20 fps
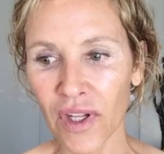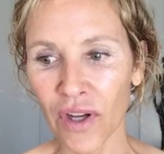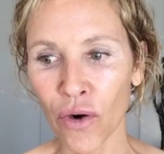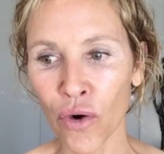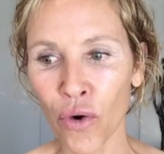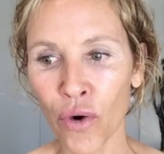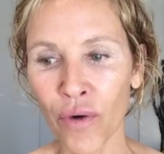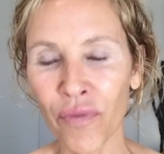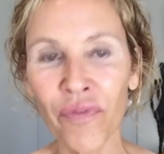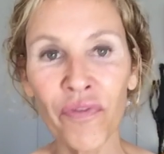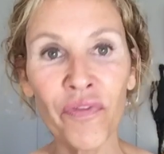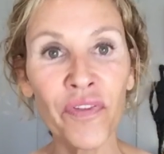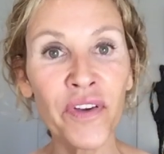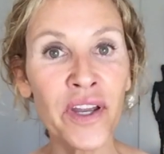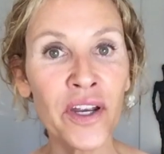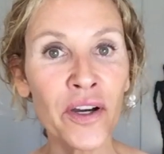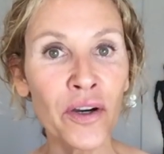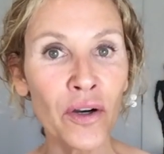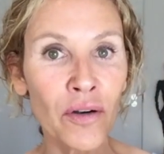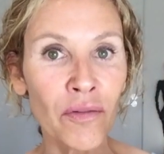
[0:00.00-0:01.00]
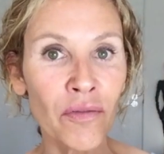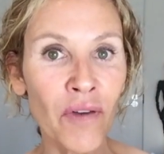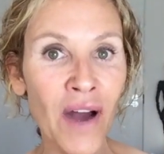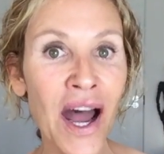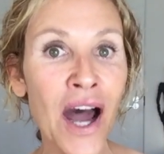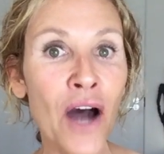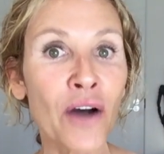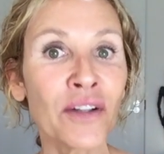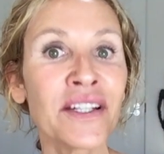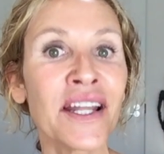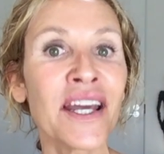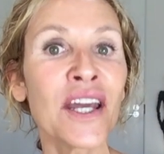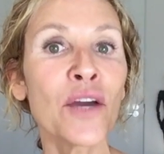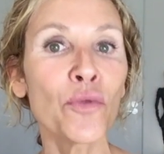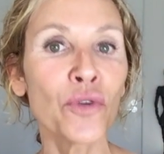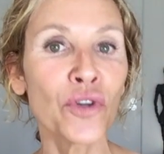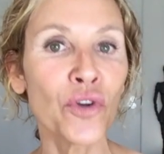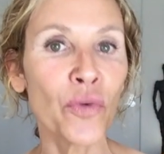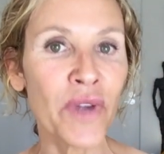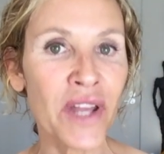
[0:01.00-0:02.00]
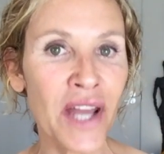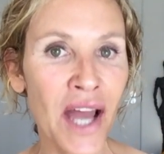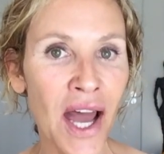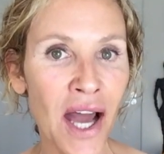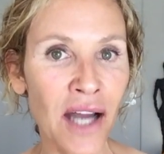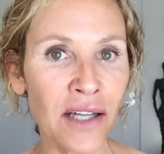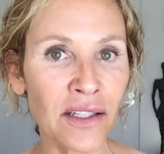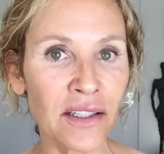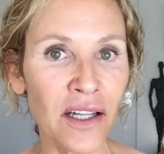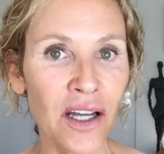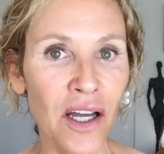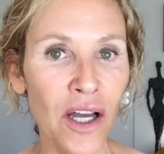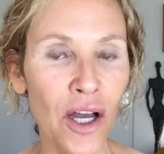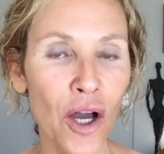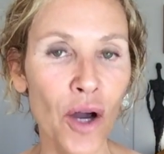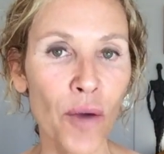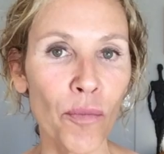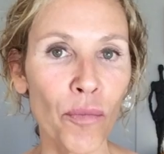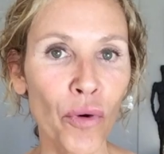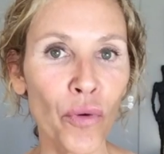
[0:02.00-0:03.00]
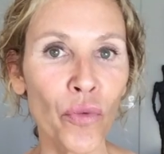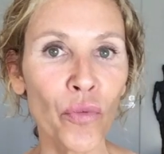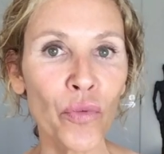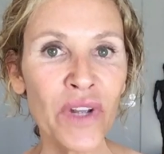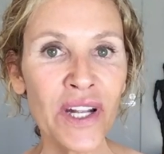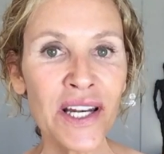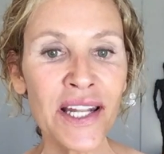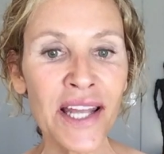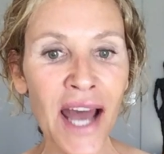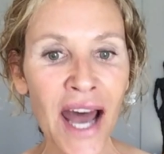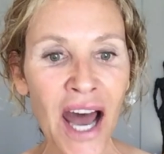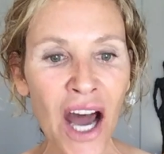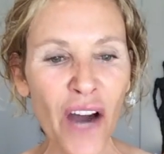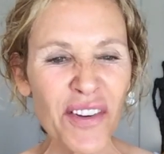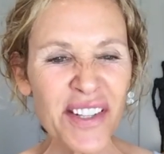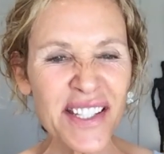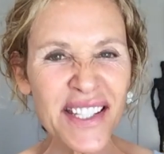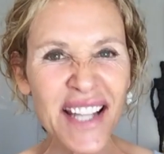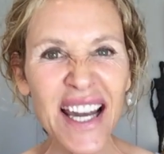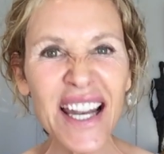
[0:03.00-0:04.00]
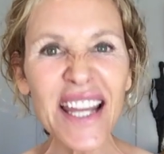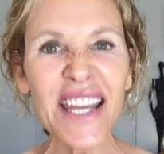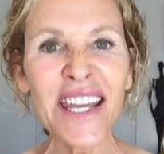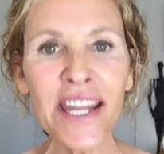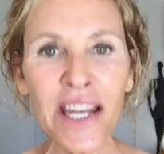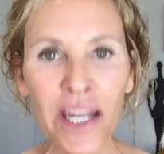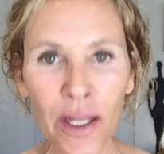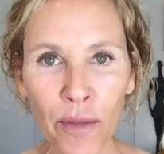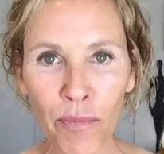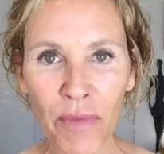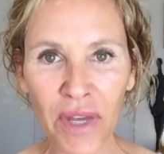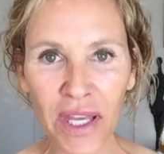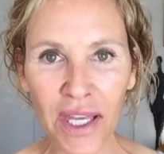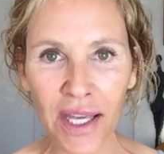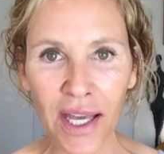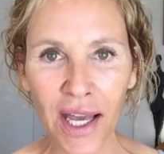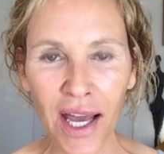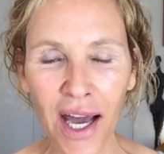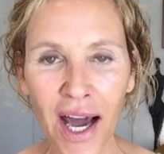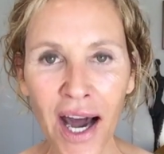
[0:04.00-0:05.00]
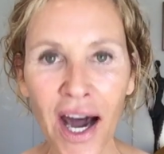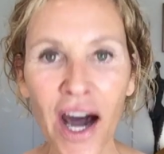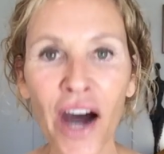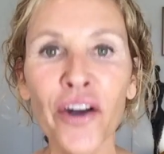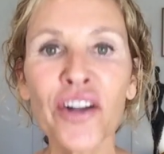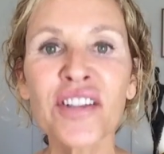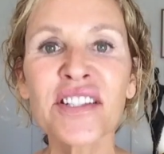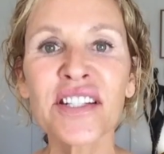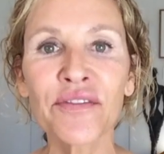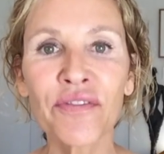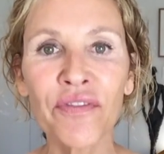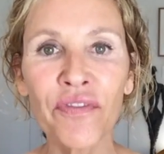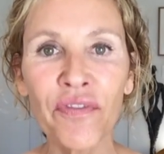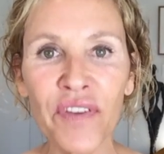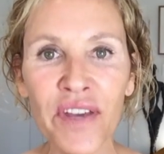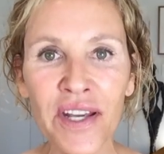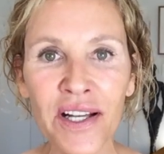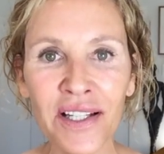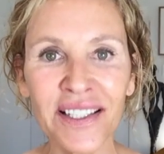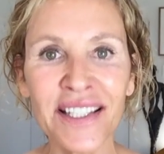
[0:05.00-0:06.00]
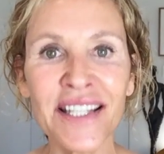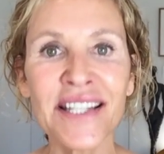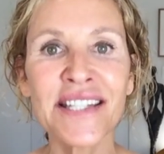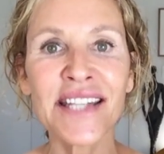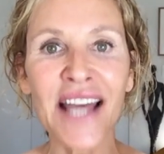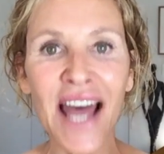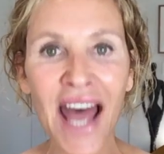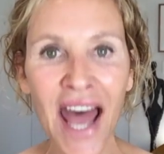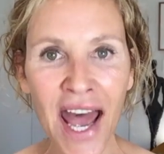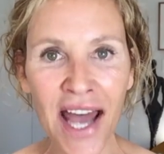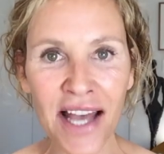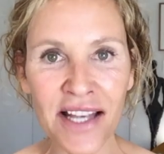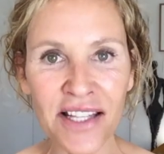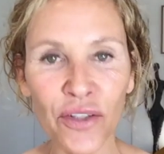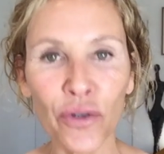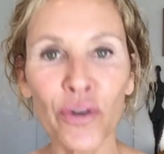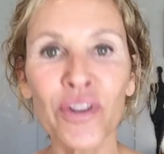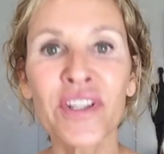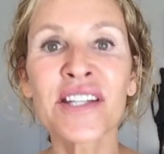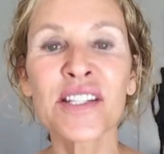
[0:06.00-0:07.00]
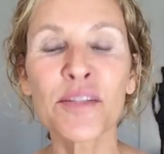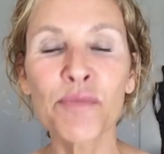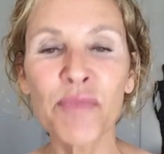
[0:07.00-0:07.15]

or fear of how they would react, but really, how is that hitting me? How does it feel, this ask or this